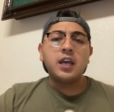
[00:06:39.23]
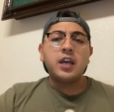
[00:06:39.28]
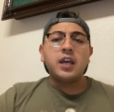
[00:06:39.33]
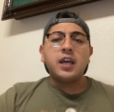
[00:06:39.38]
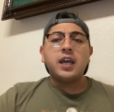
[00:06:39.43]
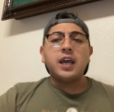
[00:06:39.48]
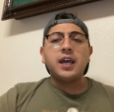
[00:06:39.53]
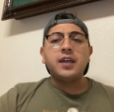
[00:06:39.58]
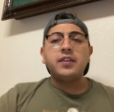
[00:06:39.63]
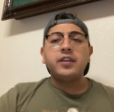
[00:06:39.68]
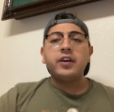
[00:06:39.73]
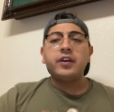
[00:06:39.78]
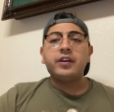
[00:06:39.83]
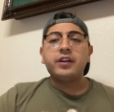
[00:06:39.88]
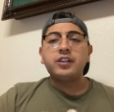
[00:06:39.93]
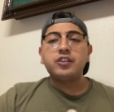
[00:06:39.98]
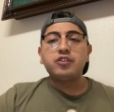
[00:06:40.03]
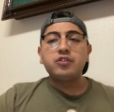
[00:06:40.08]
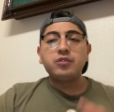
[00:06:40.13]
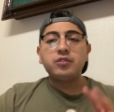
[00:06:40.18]
And there
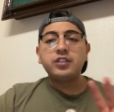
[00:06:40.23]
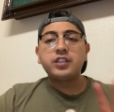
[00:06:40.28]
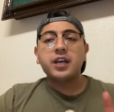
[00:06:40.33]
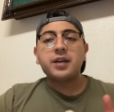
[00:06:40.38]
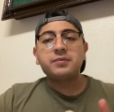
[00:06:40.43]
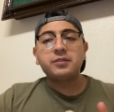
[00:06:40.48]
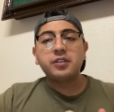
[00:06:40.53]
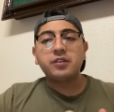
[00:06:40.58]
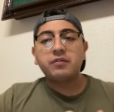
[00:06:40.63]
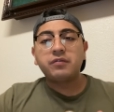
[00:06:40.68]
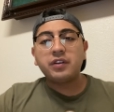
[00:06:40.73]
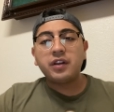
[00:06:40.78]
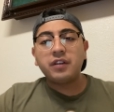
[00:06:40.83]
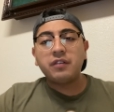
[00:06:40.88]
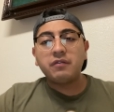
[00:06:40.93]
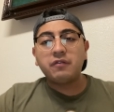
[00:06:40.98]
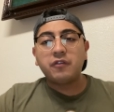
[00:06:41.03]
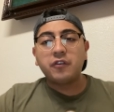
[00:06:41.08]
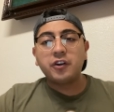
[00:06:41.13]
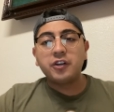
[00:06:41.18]
is two types of
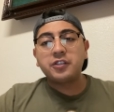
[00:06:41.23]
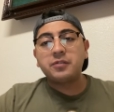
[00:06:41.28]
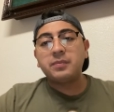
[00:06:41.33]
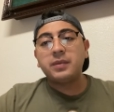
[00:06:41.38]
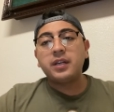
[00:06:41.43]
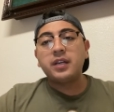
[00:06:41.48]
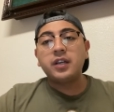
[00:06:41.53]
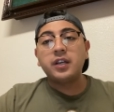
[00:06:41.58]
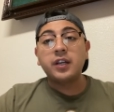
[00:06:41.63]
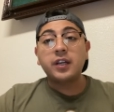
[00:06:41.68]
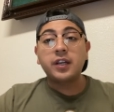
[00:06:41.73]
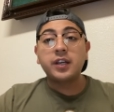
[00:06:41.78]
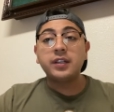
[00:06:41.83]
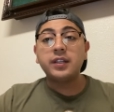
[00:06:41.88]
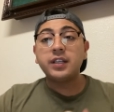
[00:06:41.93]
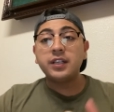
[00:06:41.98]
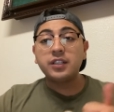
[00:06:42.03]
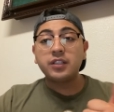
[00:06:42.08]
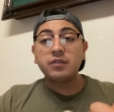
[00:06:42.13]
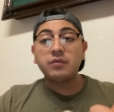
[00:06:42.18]
reinforcement:
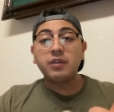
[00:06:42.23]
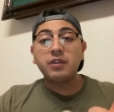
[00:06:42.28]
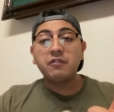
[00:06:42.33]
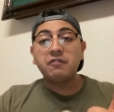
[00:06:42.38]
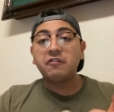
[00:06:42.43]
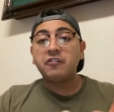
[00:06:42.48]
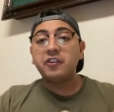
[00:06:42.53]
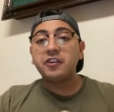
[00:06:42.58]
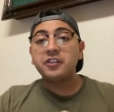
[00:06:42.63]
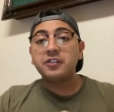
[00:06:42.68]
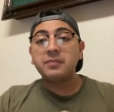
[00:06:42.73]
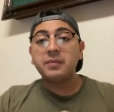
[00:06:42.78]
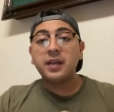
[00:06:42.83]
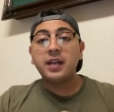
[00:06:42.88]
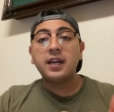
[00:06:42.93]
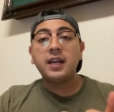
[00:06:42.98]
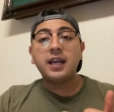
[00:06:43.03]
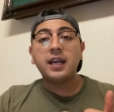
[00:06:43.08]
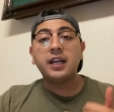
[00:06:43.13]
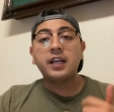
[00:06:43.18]
unconditioned
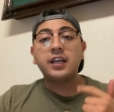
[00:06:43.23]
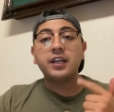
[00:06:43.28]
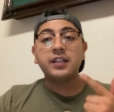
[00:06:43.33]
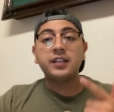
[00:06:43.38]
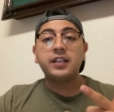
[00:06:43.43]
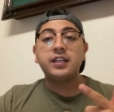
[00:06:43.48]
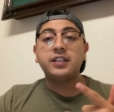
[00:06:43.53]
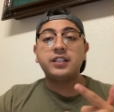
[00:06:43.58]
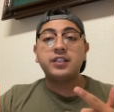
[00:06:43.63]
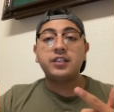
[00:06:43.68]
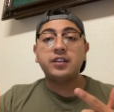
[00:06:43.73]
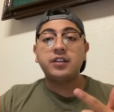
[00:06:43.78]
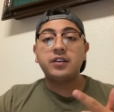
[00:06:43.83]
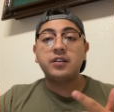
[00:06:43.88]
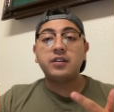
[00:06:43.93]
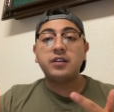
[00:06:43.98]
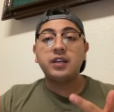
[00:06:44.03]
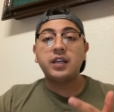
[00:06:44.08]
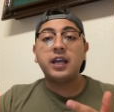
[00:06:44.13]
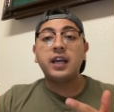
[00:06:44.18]
reinforcement and
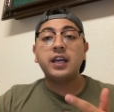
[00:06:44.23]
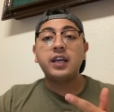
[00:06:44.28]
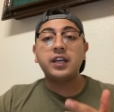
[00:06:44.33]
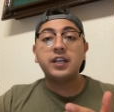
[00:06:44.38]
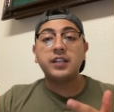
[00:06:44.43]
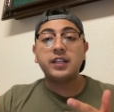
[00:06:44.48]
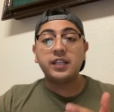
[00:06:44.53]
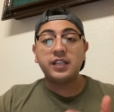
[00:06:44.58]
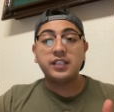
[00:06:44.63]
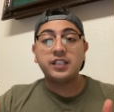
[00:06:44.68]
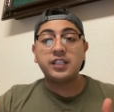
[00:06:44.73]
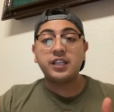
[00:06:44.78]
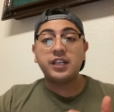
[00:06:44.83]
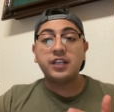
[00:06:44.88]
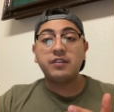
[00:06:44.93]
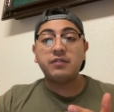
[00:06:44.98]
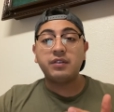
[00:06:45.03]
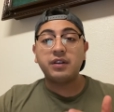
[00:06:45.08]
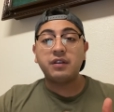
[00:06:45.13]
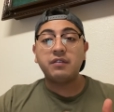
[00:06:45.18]

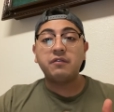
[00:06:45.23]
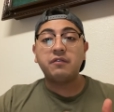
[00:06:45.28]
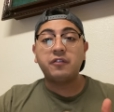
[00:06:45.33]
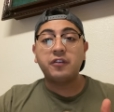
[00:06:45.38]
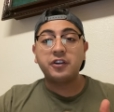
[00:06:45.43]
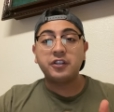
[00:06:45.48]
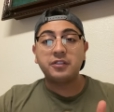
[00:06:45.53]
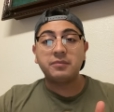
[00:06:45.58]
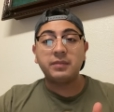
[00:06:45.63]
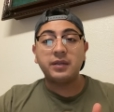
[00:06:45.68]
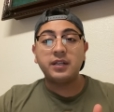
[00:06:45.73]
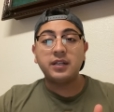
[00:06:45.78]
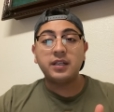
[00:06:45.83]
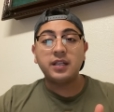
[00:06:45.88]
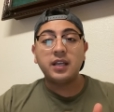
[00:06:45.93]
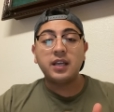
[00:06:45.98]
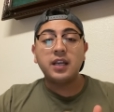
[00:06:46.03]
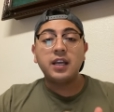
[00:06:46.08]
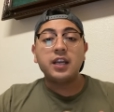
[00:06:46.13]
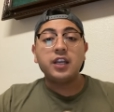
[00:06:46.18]
conditioned reinforcement
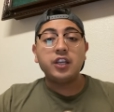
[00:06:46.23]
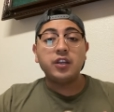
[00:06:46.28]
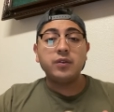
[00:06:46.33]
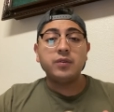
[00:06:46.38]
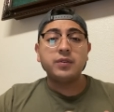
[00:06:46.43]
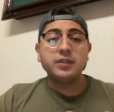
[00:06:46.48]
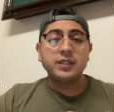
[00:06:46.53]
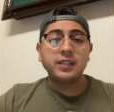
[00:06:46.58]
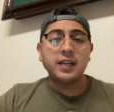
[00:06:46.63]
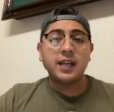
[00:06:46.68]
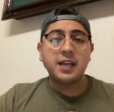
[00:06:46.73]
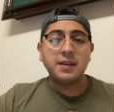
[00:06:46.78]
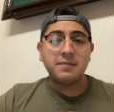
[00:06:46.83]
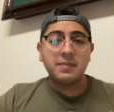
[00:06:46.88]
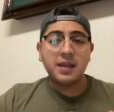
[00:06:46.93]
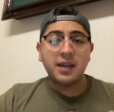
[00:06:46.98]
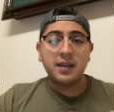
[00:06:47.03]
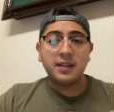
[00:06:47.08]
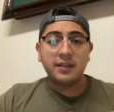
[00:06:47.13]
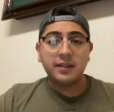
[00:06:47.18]
used in
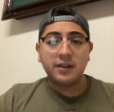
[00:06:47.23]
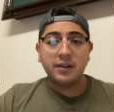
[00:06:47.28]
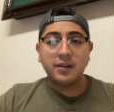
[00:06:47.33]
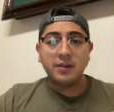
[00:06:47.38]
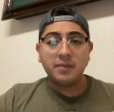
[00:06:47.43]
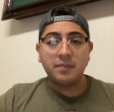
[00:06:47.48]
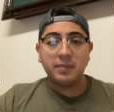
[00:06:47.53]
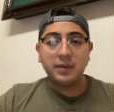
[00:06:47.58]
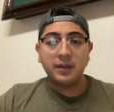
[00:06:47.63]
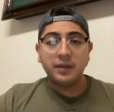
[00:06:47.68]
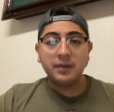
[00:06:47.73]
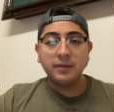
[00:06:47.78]
ABA therapy.